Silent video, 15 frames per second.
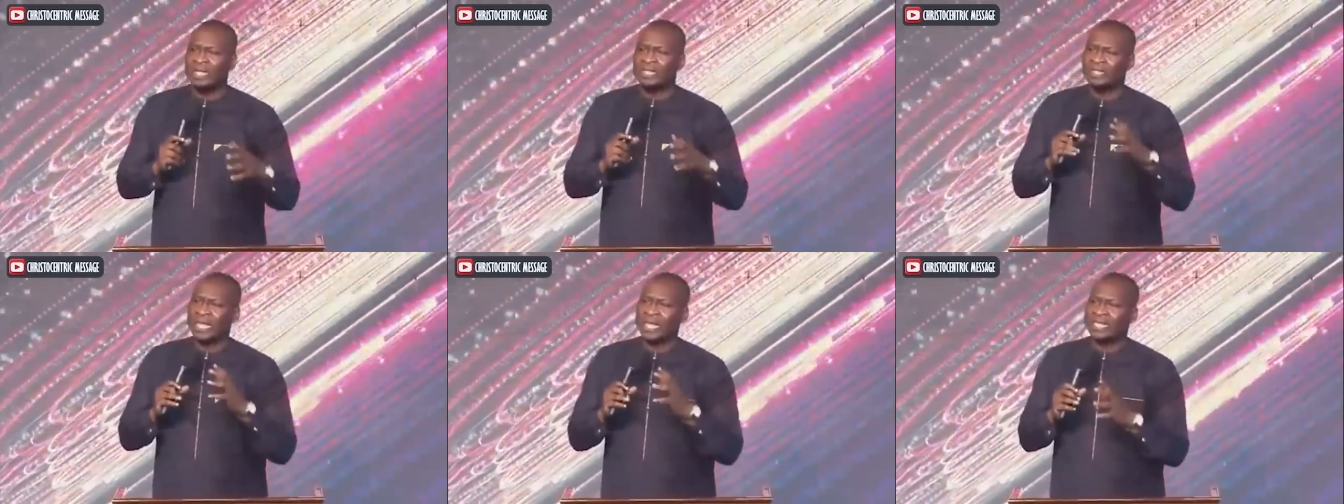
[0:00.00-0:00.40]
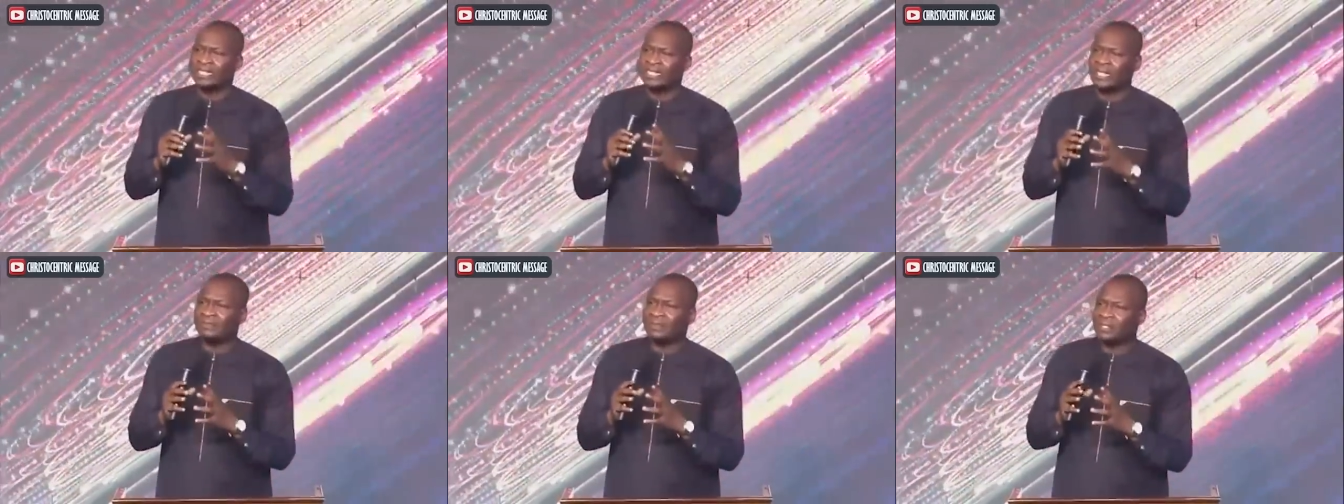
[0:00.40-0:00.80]

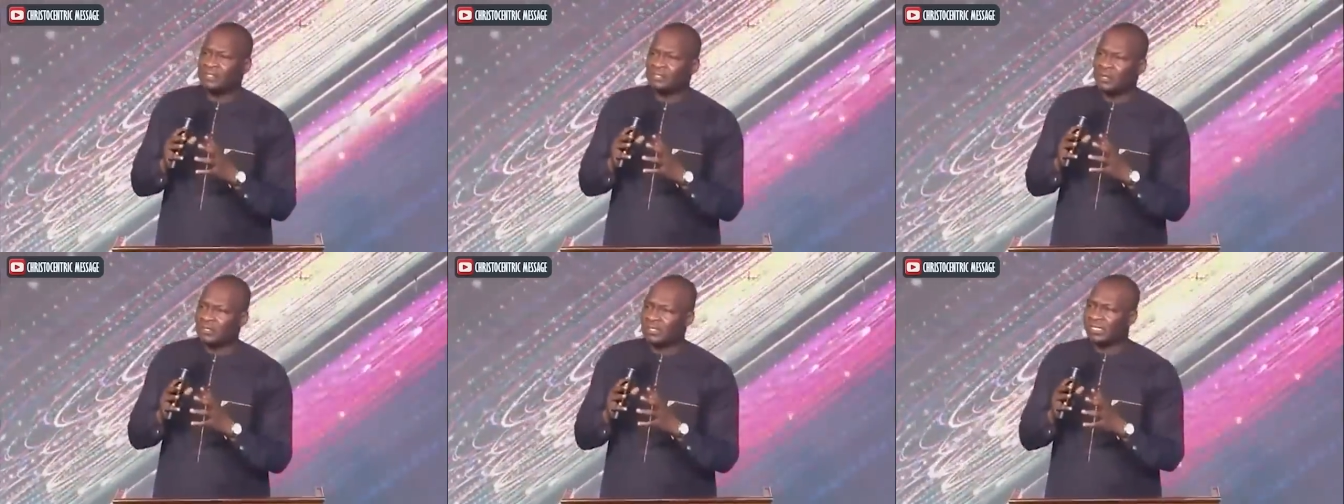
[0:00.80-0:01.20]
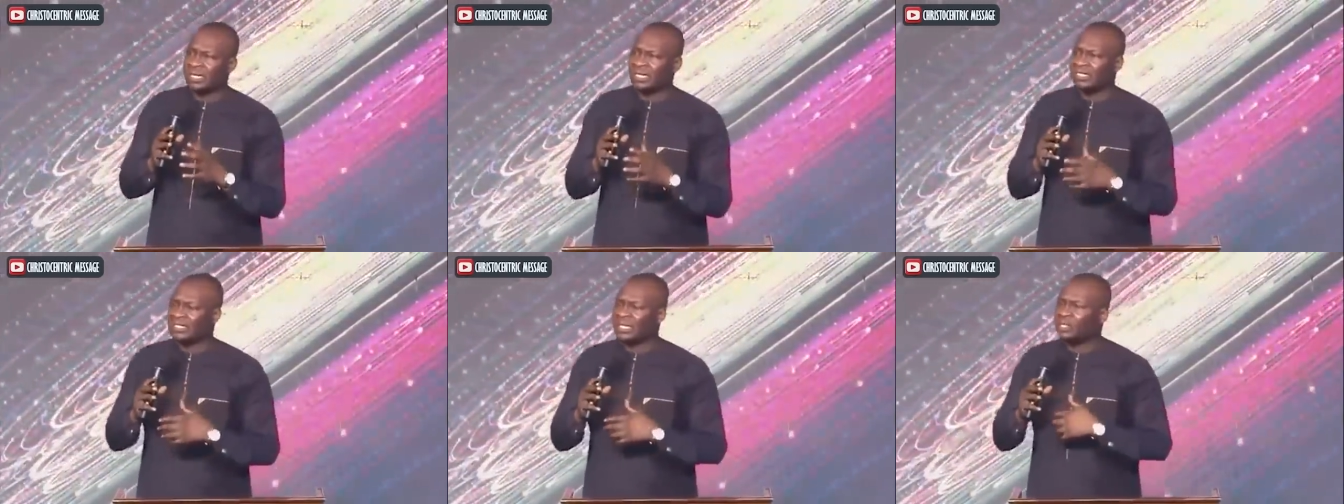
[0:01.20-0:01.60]
thanksgiving
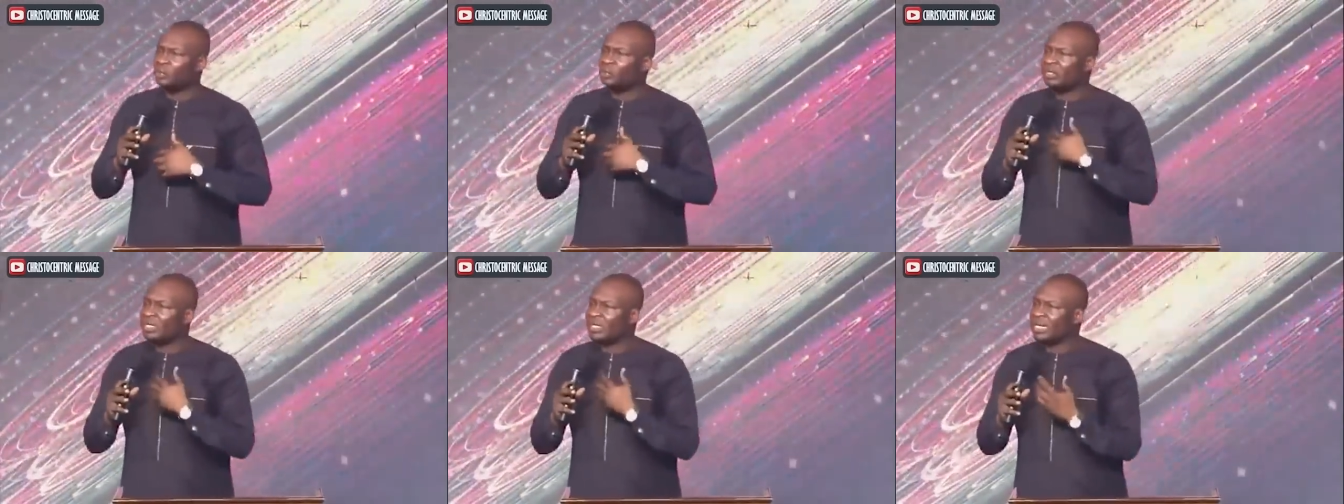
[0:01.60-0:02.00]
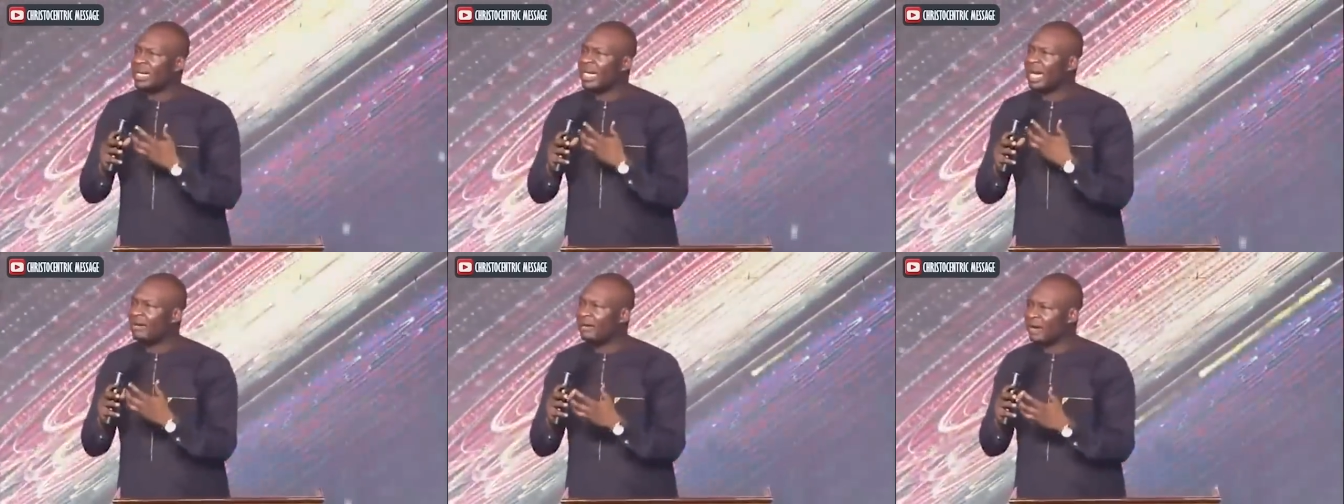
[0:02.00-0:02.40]
sustains the unique
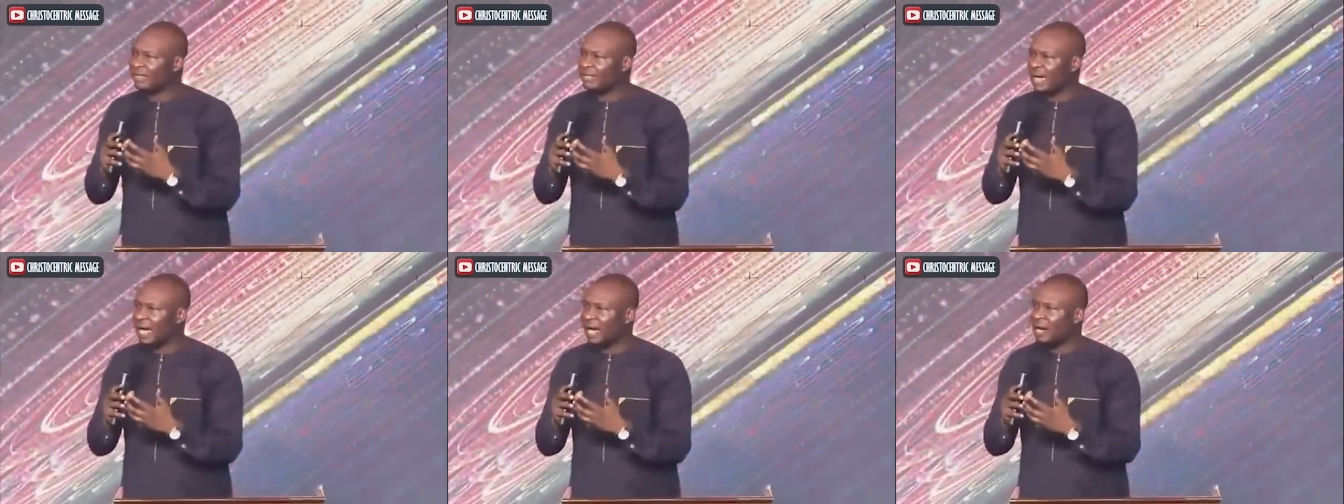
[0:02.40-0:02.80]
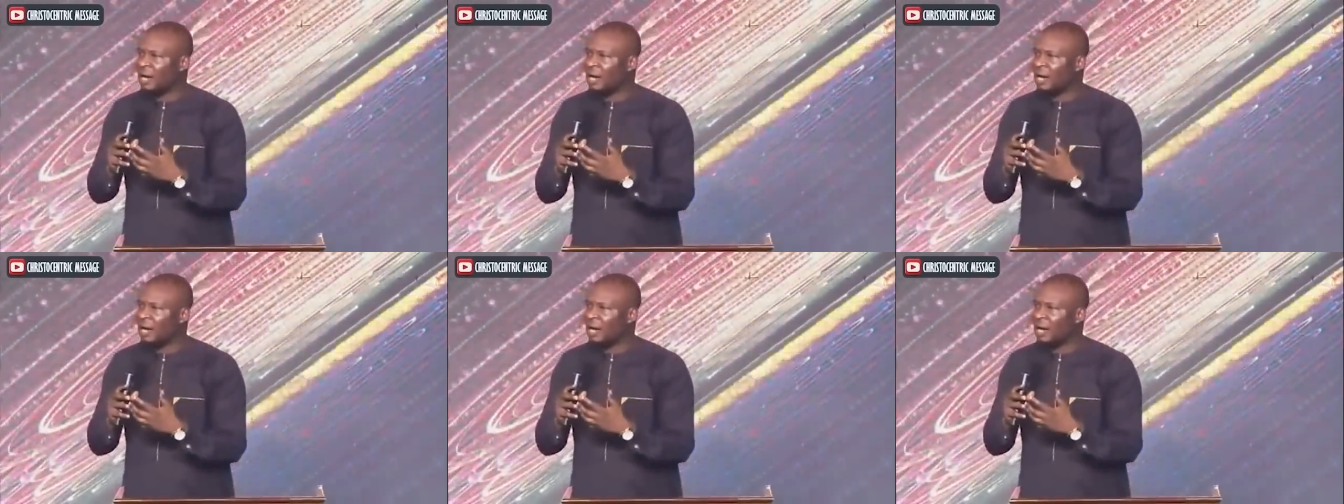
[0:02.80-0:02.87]
character